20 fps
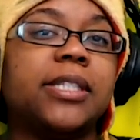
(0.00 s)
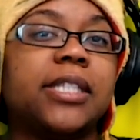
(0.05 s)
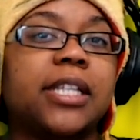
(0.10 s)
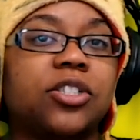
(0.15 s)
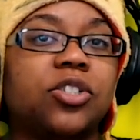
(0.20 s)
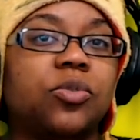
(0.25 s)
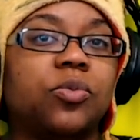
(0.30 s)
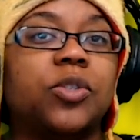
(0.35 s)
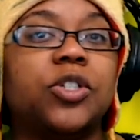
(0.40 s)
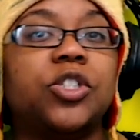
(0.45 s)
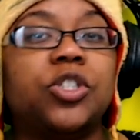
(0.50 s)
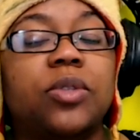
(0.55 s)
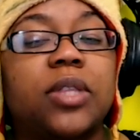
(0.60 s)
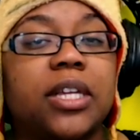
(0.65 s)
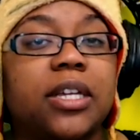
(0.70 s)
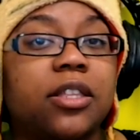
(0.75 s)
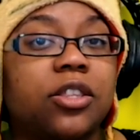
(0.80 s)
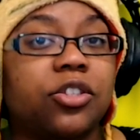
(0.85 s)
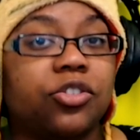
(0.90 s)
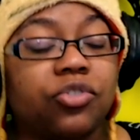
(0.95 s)
section. What do you
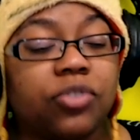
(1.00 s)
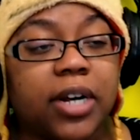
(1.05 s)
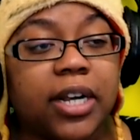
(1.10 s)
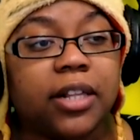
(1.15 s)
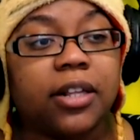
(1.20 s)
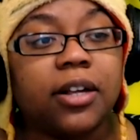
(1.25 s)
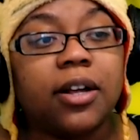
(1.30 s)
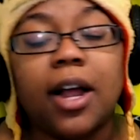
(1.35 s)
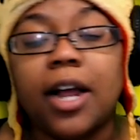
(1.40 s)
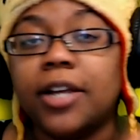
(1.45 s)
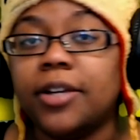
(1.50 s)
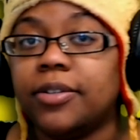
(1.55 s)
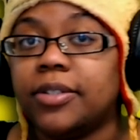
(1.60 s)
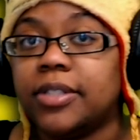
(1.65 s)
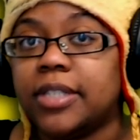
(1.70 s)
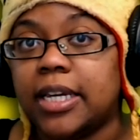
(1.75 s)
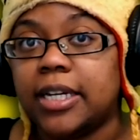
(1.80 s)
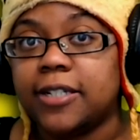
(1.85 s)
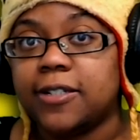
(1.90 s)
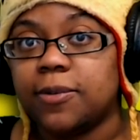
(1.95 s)
think of the trailer? Are you
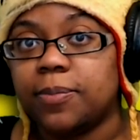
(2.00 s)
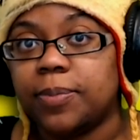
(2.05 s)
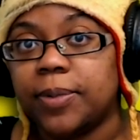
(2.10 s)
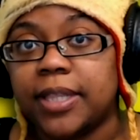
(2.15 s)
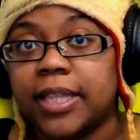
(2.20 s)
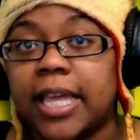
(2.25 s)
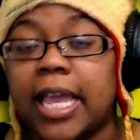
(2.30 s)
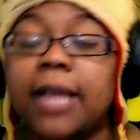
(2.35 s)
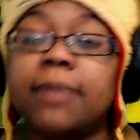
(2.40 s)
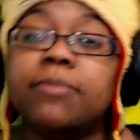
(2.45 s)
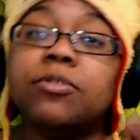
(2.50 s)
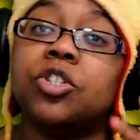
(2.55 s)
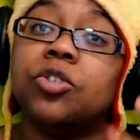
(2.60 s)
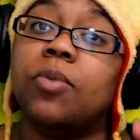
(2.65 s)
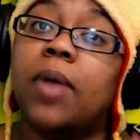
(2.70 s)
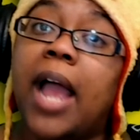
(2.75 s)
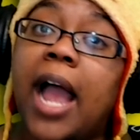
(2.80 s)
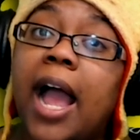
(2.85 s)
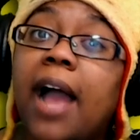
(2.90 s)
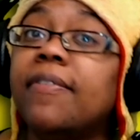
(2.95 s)
excited to play the game? Do you
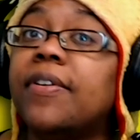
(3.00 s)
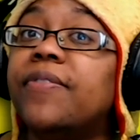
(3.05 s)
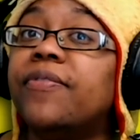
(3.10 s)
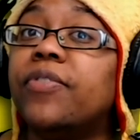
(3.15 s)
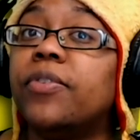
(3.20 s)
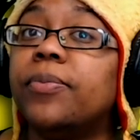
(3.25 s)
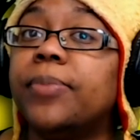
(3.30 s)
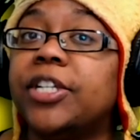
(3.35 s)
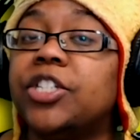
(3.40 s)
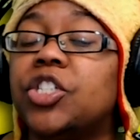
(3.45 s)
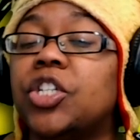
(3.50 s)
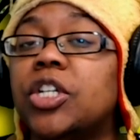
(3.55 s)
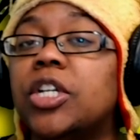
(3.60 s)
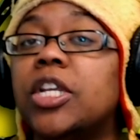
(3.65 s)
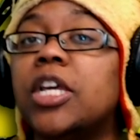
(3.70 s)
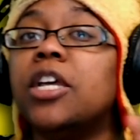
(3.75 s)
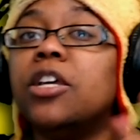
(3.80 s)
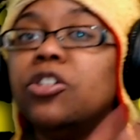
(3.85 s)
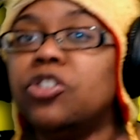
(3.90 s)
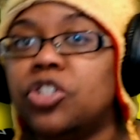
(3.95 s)
have information?
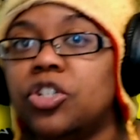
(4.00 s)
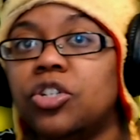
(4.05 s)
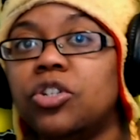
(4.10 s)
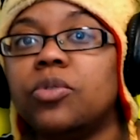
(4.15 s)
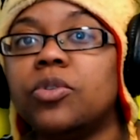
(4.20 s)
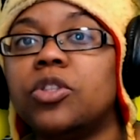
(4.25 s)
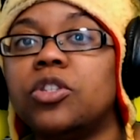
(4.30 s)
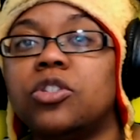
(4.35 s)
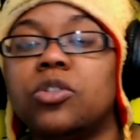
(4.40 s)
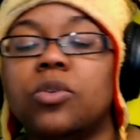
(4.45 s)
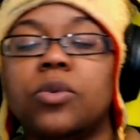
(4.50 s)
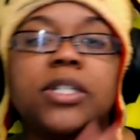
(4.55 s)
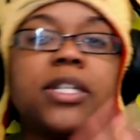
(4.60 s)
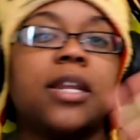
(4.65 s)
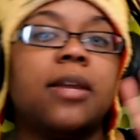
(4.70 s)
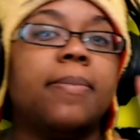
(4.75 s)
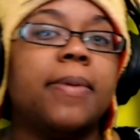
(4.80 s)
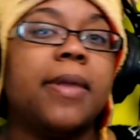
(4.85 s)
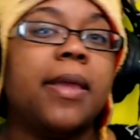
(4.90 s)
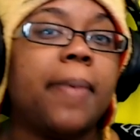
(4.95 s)
Do you know what the story is
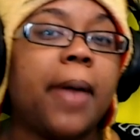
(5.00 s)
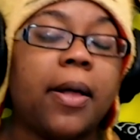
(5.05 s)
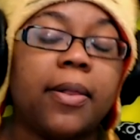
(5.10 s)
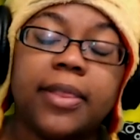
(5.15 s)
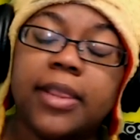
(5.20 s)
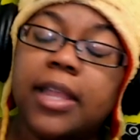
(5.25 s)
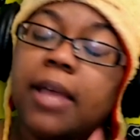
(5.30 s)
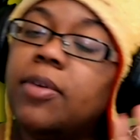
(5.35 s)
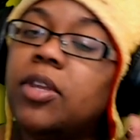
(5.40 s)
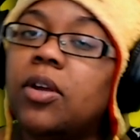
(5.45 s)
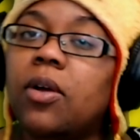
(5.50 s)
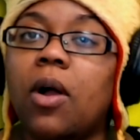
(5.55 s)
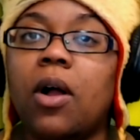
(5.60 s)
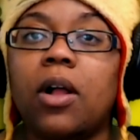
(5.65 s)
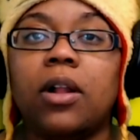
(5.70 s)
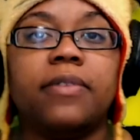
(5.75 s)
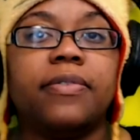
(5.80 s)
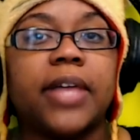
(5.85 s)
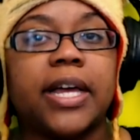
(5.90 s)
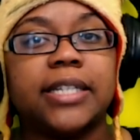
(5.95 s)
going to be about? Let me know
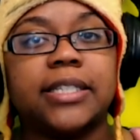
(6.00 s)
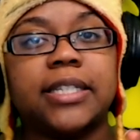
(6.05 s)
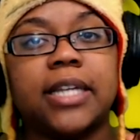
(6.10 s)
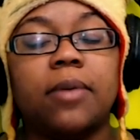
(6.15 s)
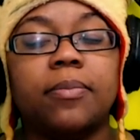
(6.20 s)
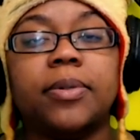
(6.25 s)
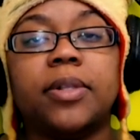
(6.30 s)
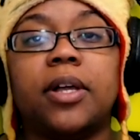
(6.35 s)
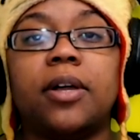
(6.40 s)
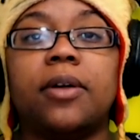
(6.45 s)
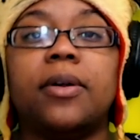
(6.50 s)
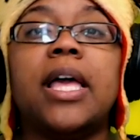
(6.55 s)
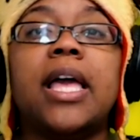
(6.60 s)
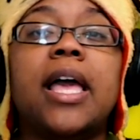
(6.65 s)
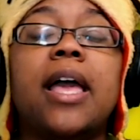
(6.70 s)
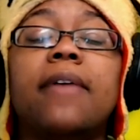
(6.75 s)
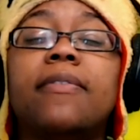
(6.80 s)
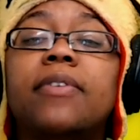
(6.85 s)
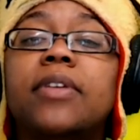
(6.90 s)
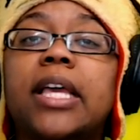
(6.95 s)
all of that down below.
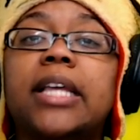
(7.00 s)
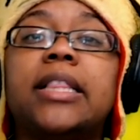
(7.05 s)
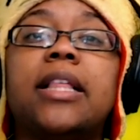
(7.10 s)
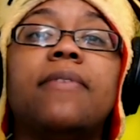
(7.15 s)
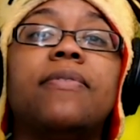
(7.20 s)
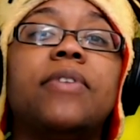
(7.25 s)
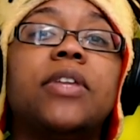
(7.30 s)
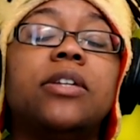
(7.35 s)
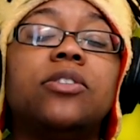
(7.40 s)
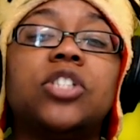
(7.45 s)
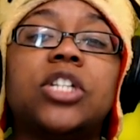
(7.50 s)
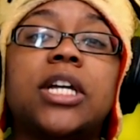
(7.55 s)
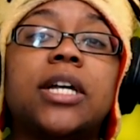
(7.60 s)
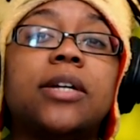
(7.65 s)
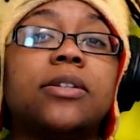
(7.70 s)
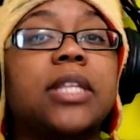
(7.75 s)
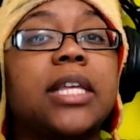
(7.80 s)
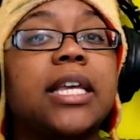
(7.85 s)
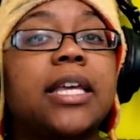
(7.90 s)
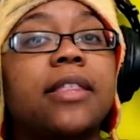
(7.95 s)
If you like that video, check
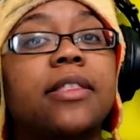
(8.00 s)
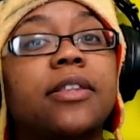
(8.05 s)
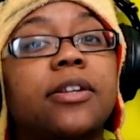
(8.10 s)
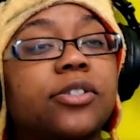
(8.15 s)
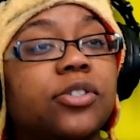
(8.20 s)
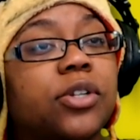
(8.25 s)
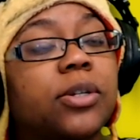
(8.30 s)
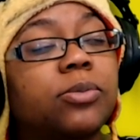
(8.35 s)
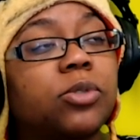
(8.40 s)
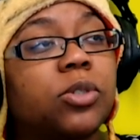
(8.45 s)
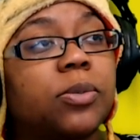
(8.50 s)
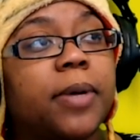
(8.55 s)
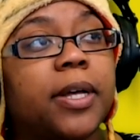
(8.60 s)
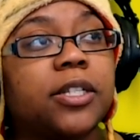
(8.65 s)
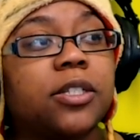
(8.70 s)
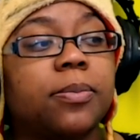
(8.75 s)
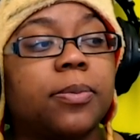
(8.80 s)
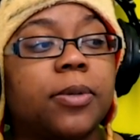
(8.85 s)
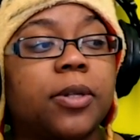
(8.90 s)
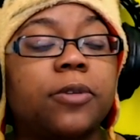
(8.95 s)
out the link in the description
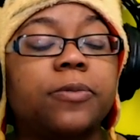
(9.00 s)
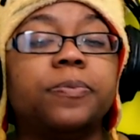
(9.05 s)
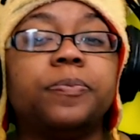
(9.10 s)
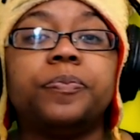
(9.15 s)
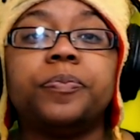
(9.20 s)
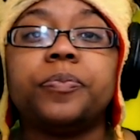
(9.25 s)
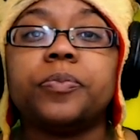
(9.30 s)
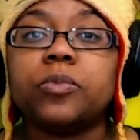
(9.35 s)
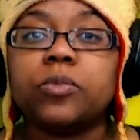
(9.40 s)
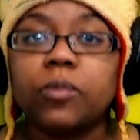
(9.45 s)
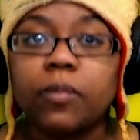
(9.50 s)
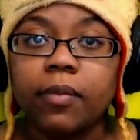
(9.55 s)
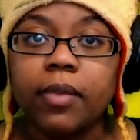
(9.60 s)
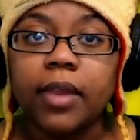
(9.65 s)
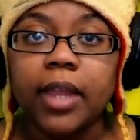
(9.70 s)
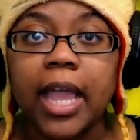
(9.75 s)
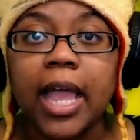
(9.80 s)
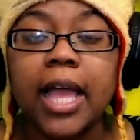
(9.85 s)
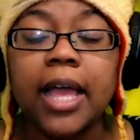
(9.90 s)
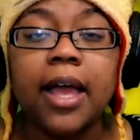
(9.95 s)
box below
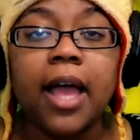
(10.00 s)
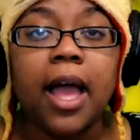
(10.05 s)
and,